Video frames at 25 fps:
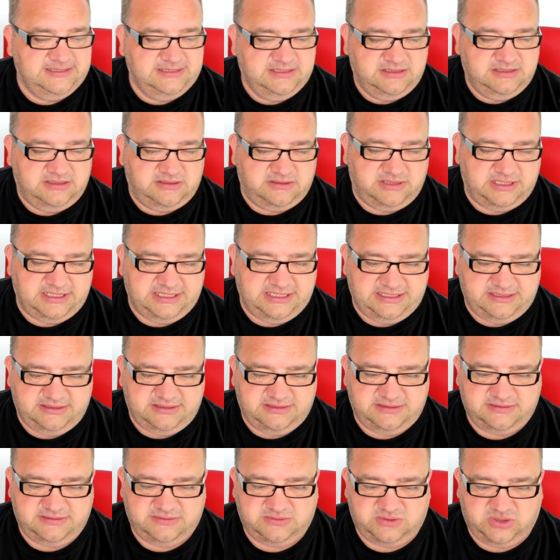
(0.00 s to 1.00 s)
All right,
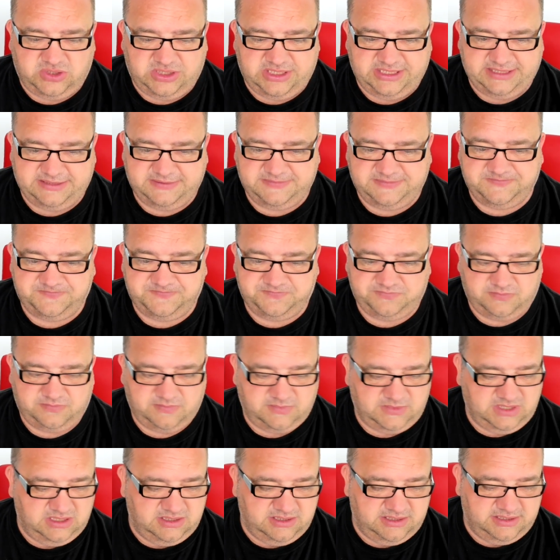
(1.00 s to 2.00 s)
right.
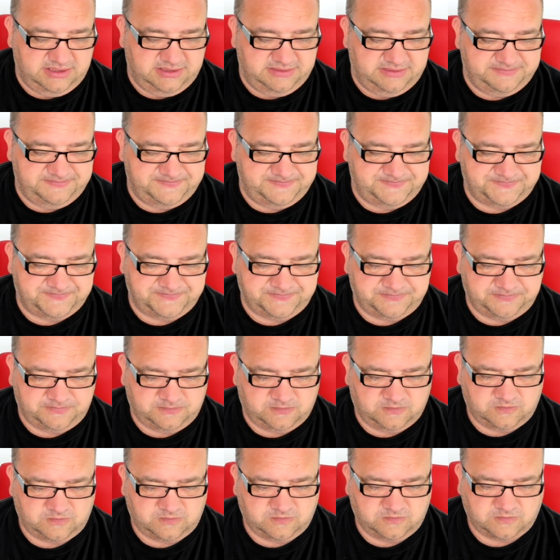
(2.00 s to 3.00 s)
Um,
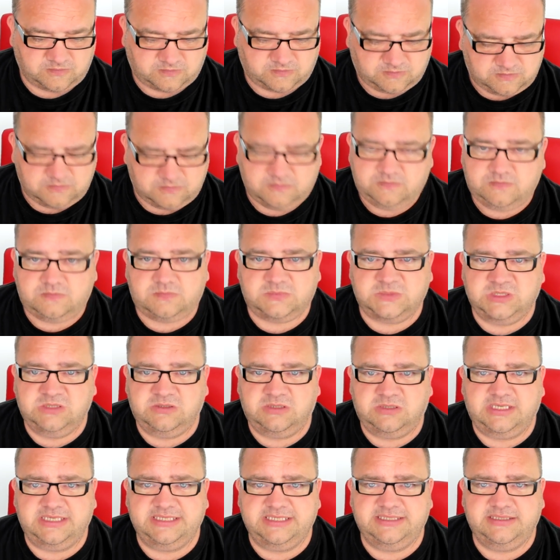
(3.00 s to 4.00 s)

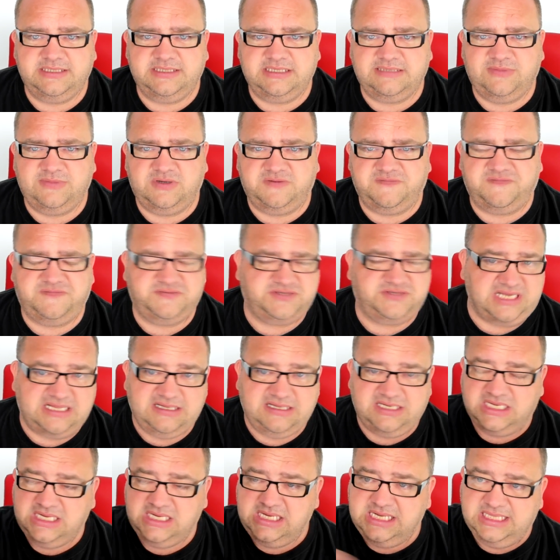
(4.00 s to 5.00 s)
right, yeah, I'm off.
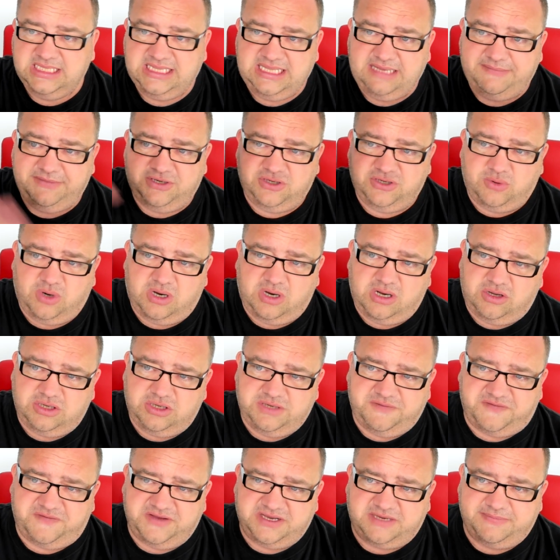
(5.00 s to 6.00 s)
Tell, let me know what all
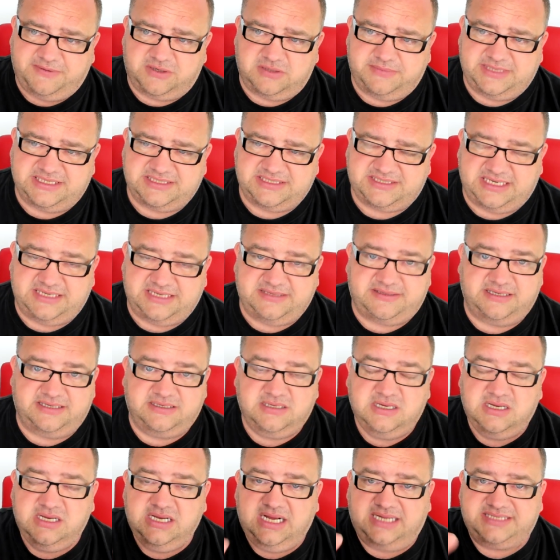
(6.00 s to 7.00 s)
you think about the Man City
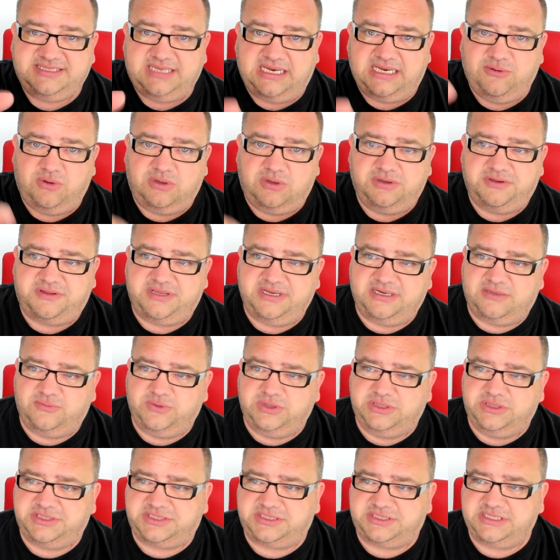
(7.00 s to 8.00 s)
thing. I'll tell you one thing I
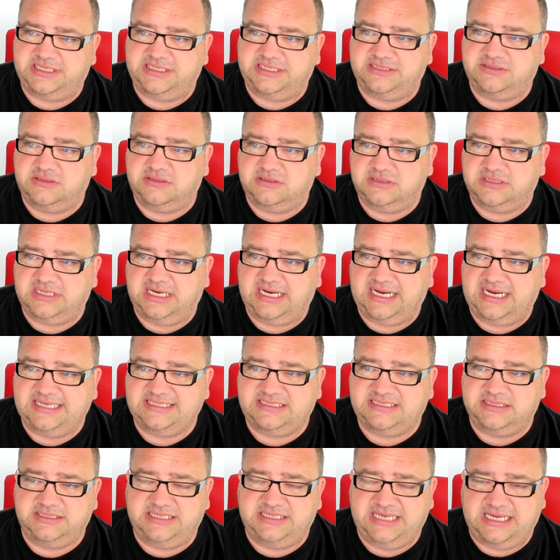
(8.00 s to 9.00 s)
will say, though,
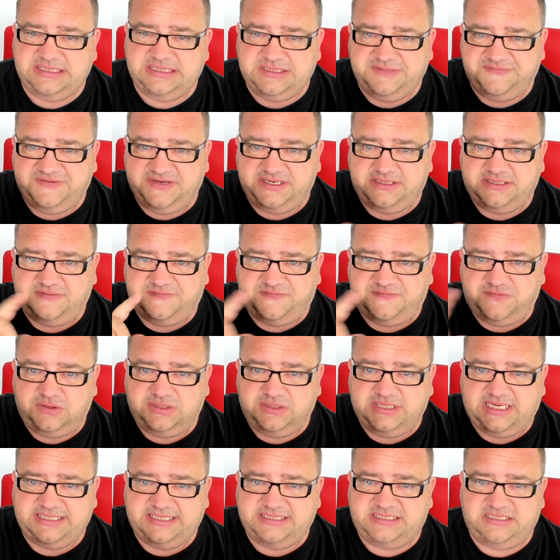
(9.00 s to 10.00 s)
guys. At the end of it, the full
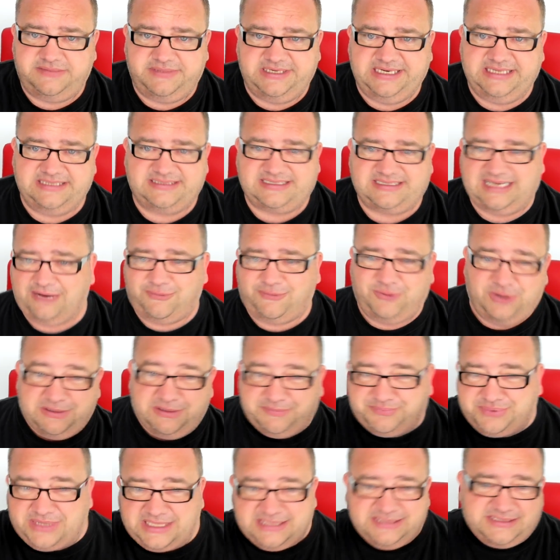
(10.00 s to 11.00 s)
90 minutes, I
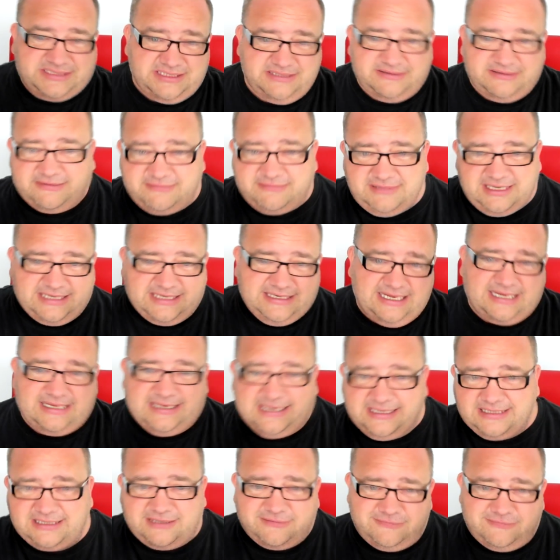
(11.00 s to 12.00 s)
work prancing around like that,
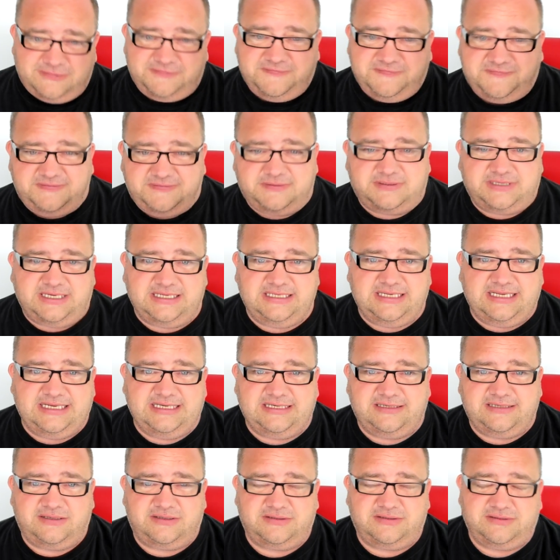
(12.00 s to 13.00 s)
like I wouldn't fucking
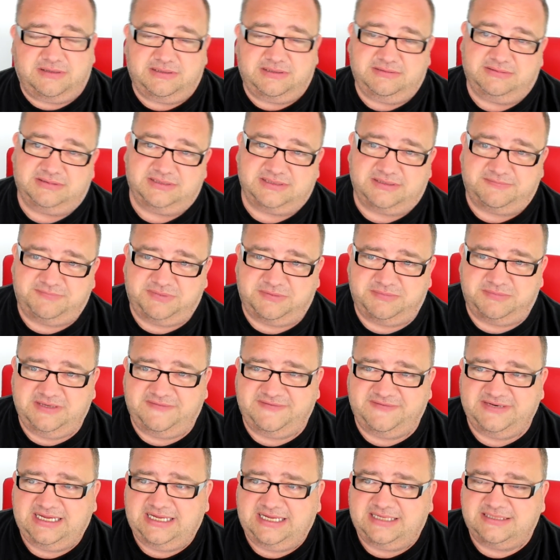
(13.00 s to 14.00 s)
league or not. No, because I'd probably
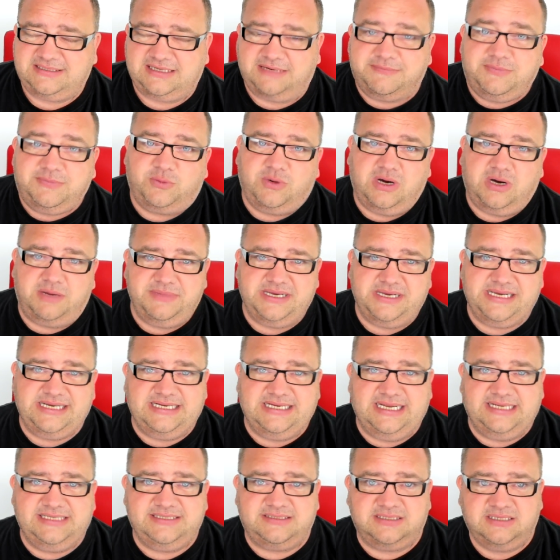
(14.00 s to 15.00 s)
have an heart attack. But what I mean
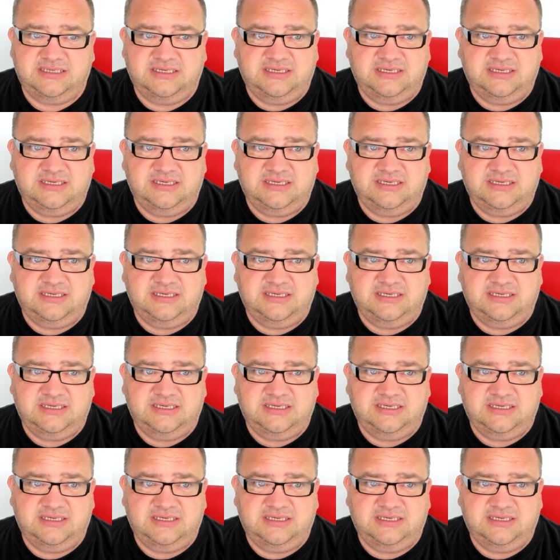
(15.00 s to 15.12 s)
is,